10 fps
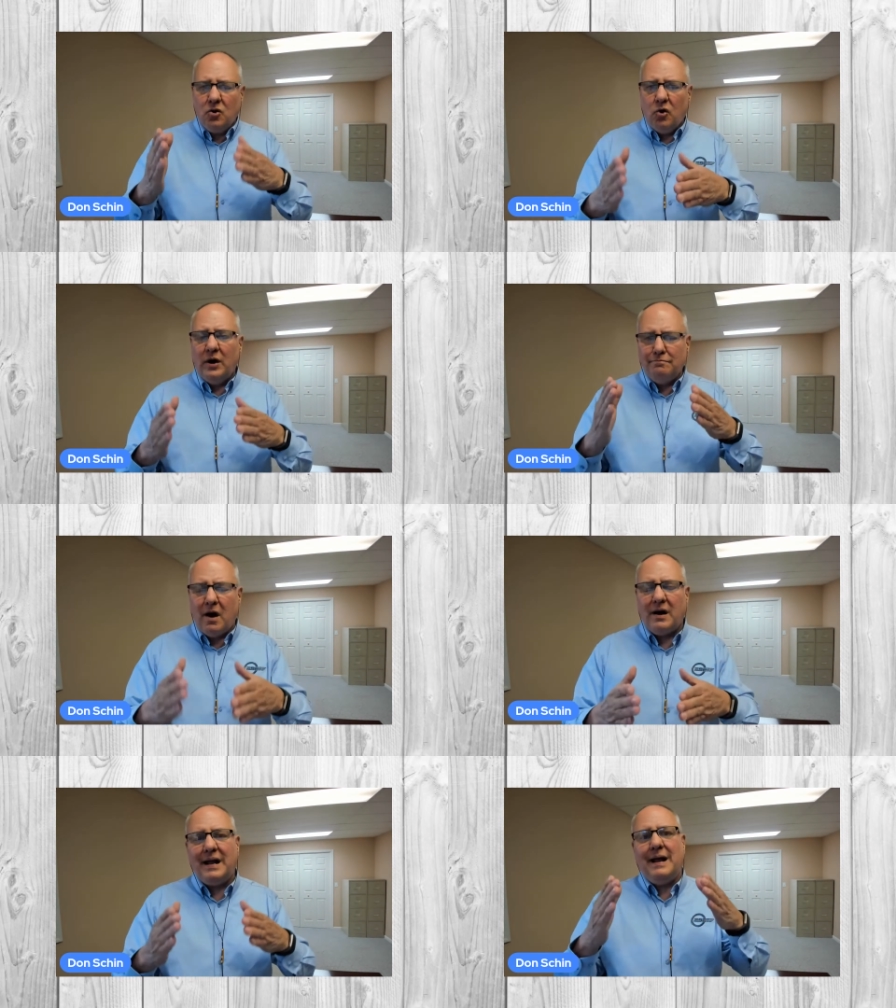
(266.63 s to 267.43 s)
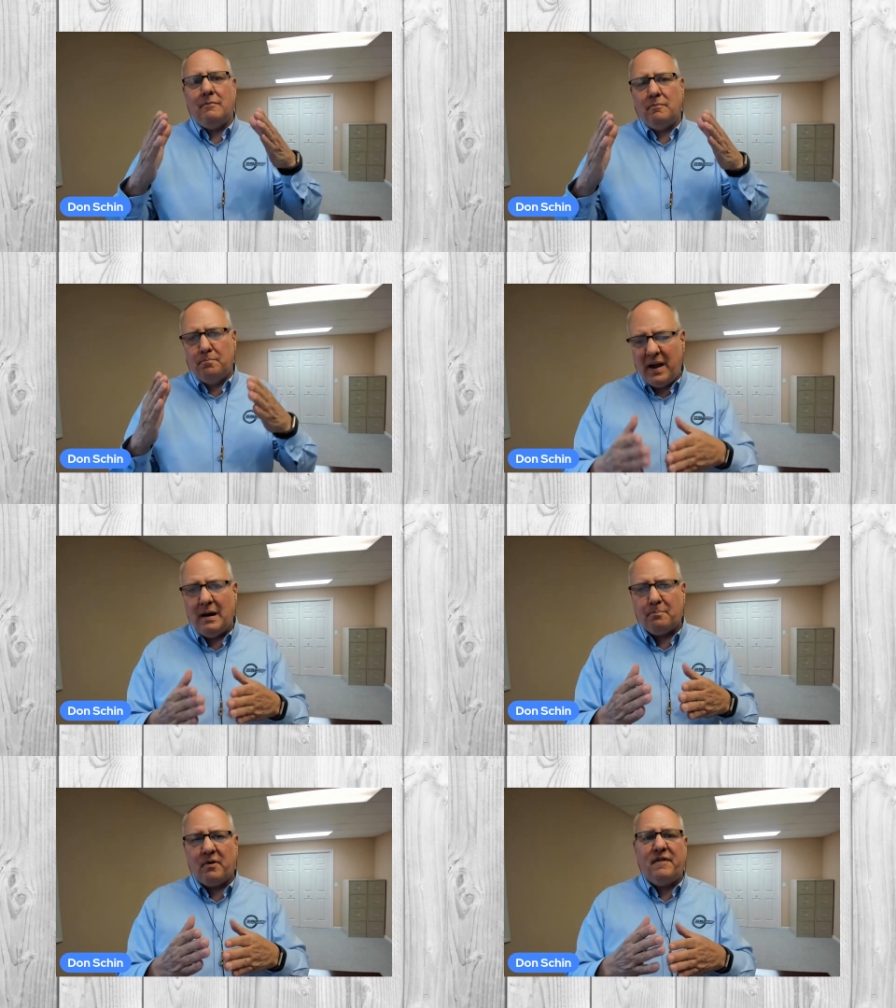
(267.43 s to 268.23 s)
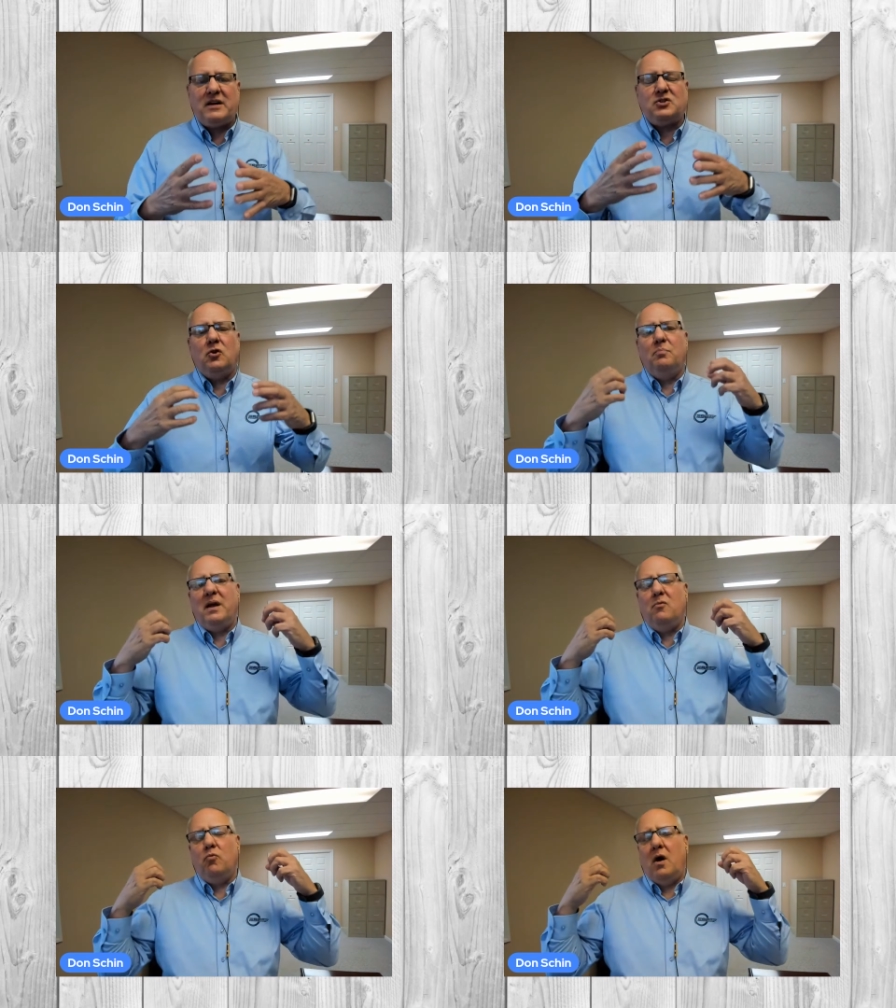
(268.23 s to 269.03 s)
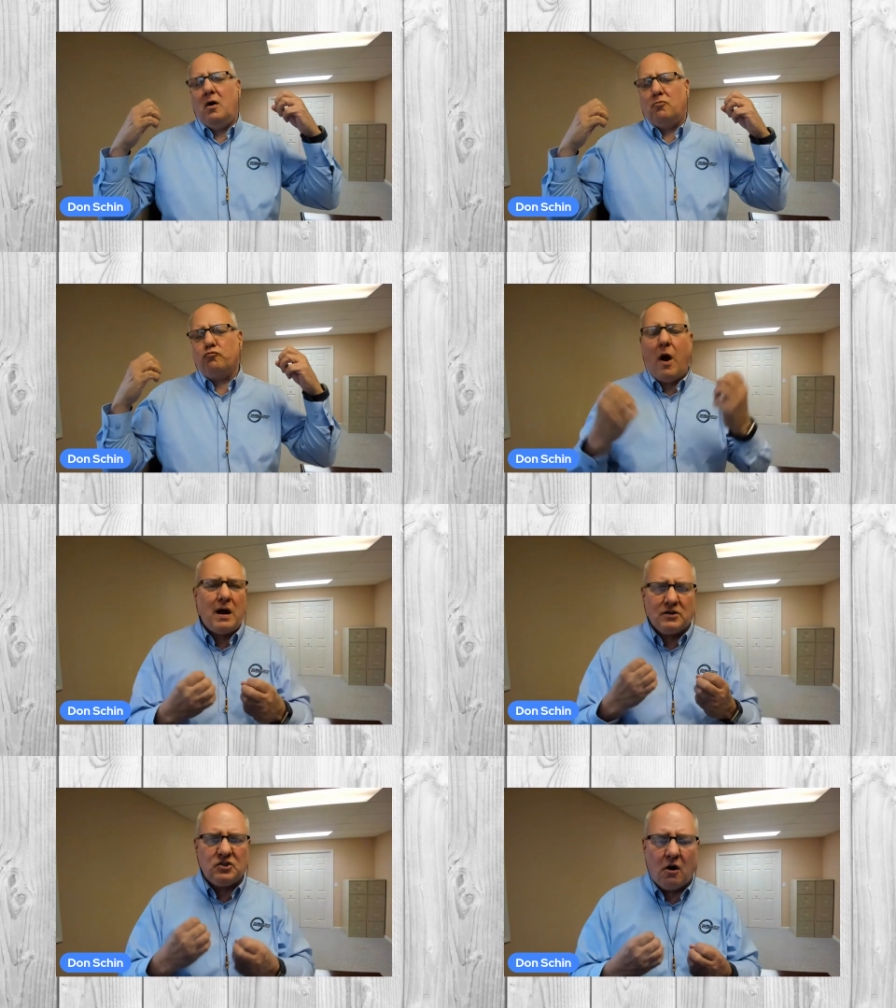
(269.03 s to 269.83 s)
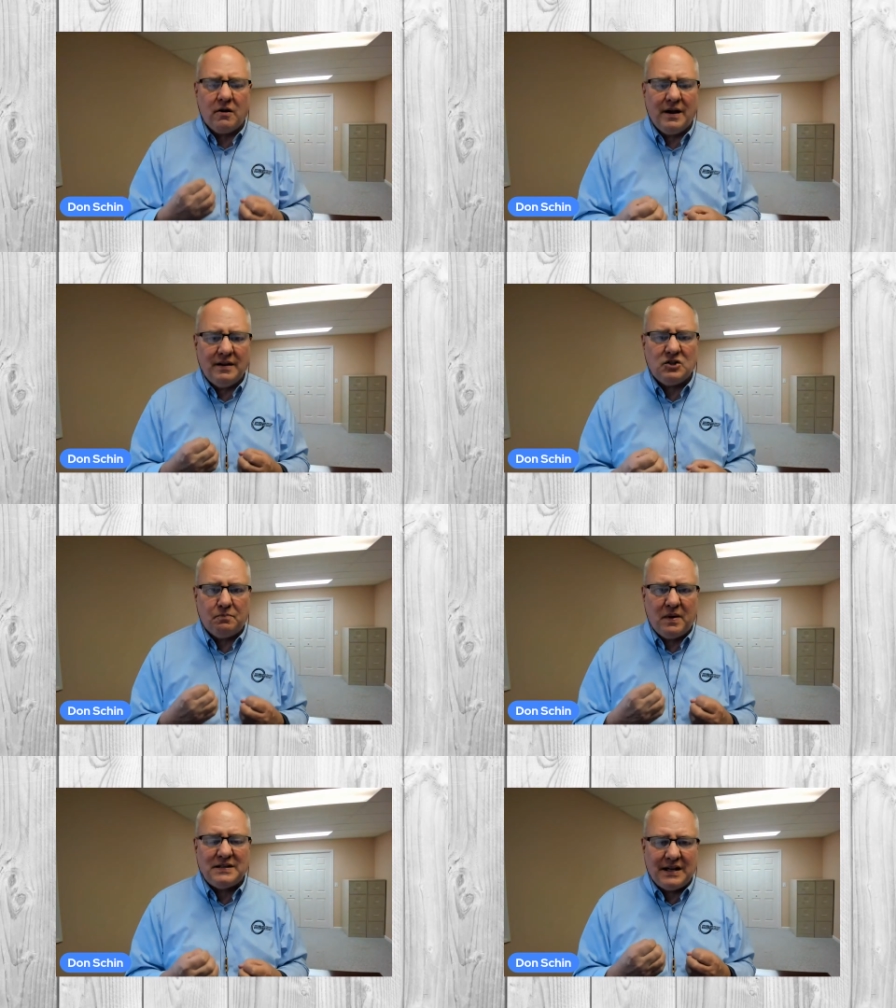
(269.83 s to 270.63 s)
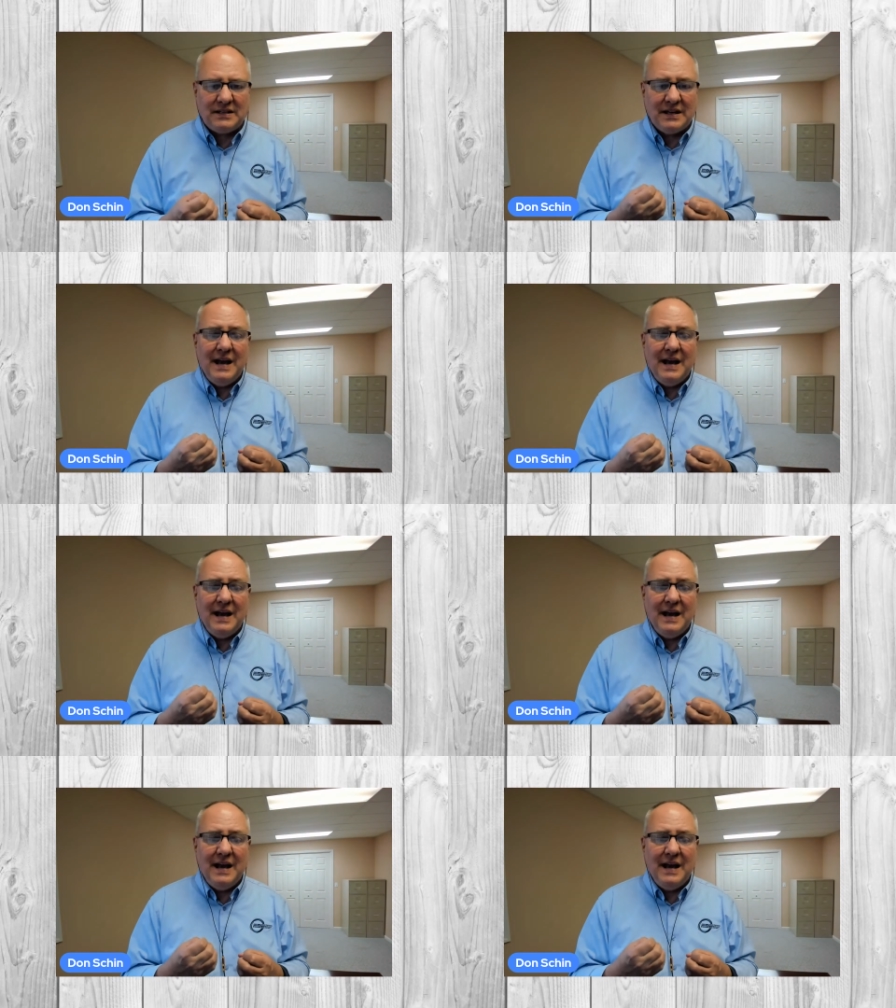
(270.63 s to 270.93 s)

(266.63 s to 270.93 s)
good money, be a professional, be a rock star in this business,